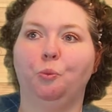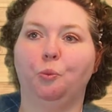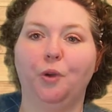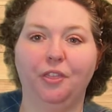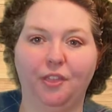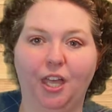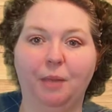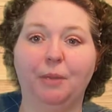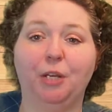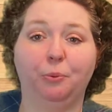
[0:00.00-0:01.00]
with
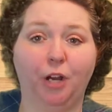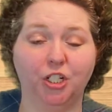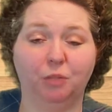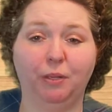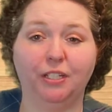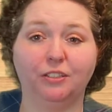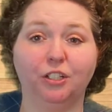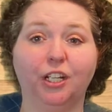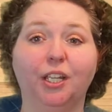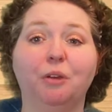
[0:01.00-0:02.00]
them in project-based
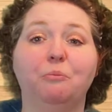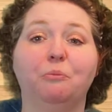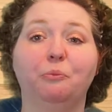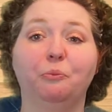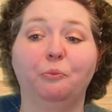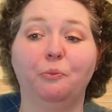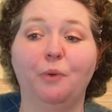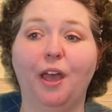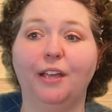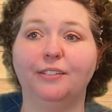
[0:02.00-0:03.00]
learning
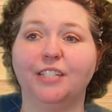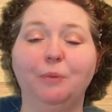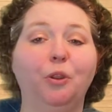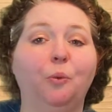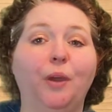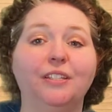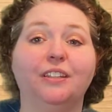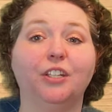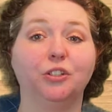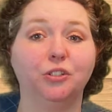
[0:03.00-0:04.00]
some of the ways
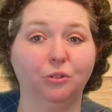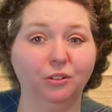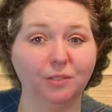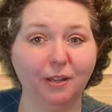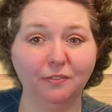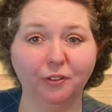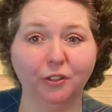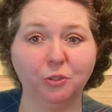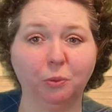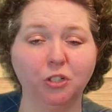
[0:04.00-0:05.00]
that their students might feel
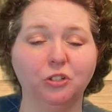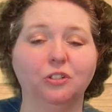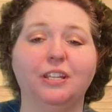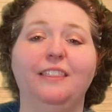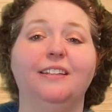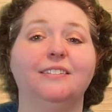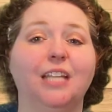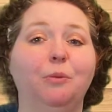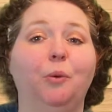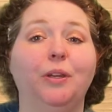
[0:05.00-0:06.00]
those pressures, and then
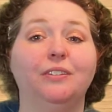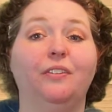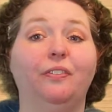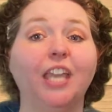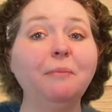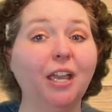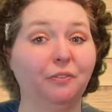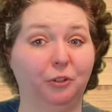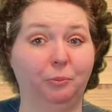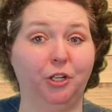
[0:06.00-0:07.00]
some of the ways that they might
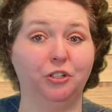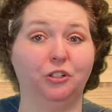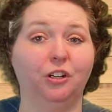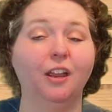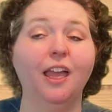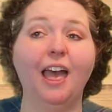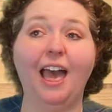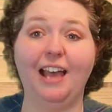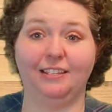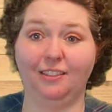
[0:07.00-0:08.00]
feel pressure
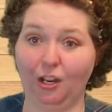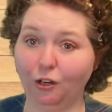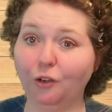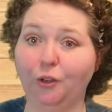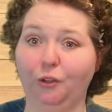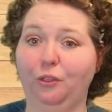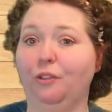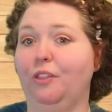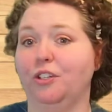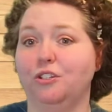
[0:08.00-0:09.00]
as they're going
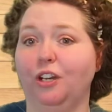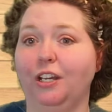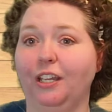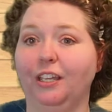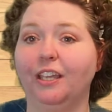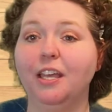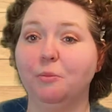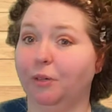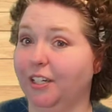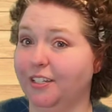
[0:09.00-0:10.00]
through this training,
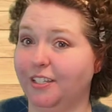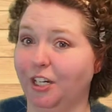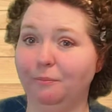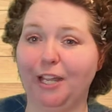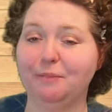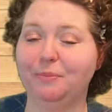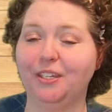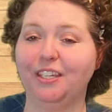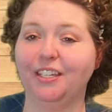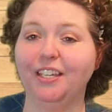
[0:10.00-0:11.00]
because there might
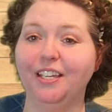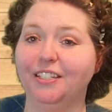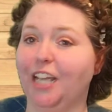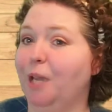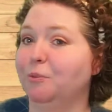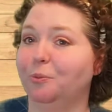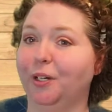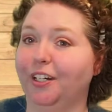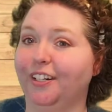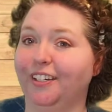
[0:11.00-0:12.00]
be times
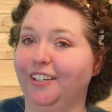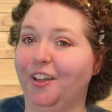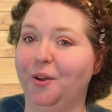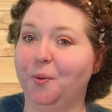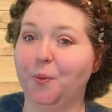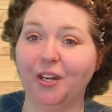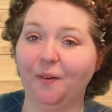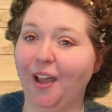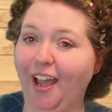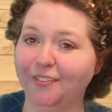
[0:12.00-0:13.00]
where we
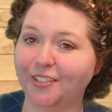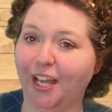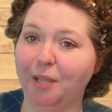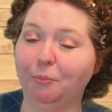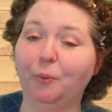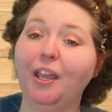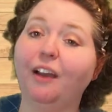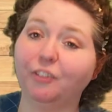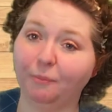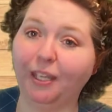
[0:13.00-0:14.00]
don't have time, but we
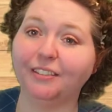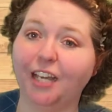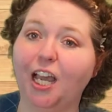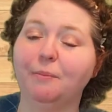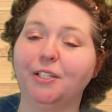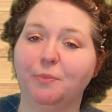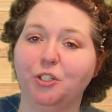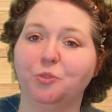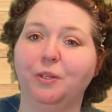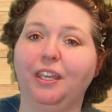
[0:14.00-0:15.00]
have to make time as
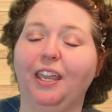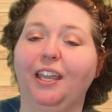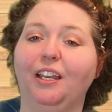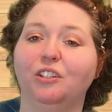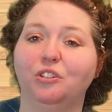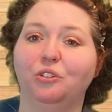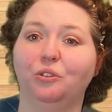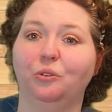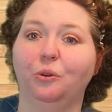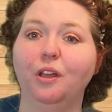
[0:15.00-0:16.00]
much as we can
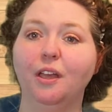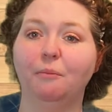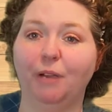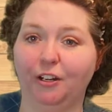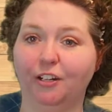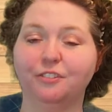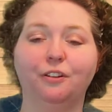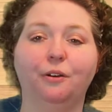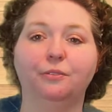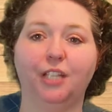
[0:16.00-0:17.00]
to better
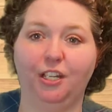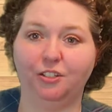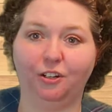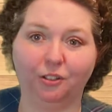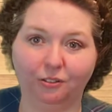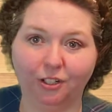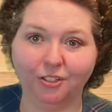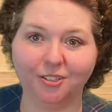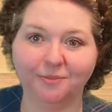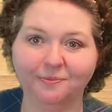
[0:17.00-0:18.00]
ourselves and our
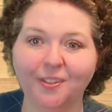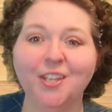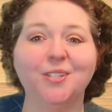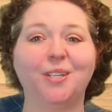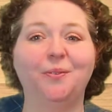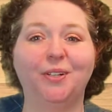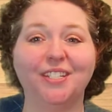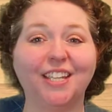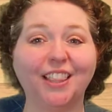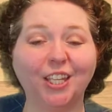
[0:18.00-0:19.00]
careers. So I want to
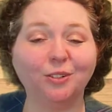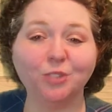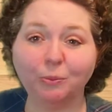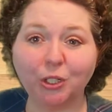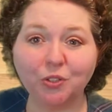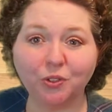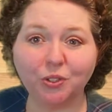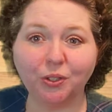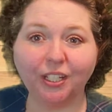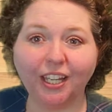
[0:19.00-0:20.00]
say thank you so much for
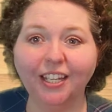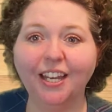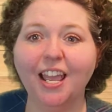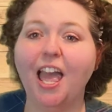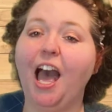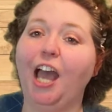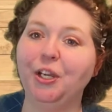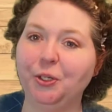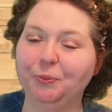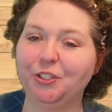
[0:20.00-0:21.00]
tuning in. I
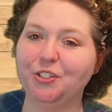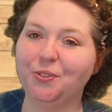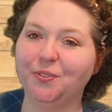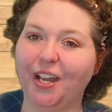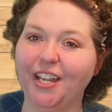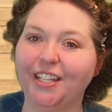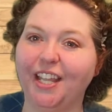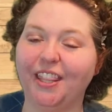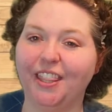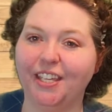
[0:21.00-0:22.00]
hope that you find
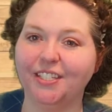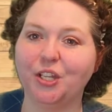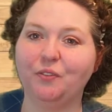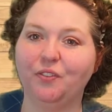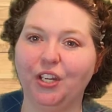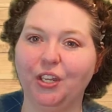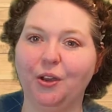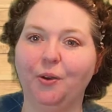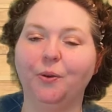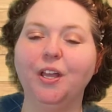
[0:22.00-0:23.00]
this
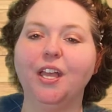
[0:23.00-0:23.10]
video